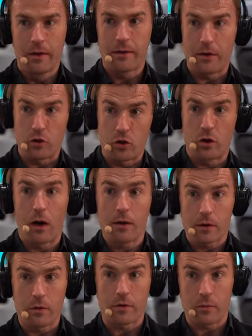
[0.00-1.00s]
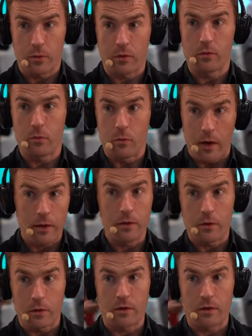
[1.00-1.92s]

that you should talk to customers while they're